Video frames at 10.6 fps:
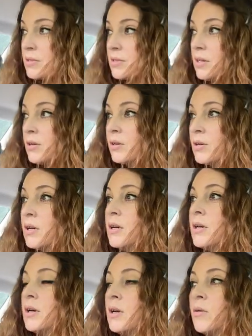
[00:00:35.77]
seer,
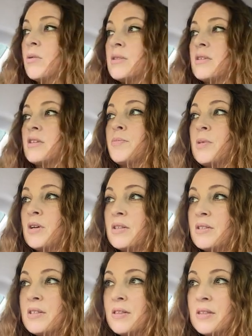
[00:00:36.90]
was
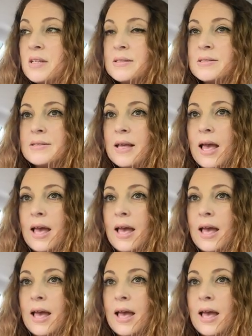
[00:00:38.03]
experiencing this.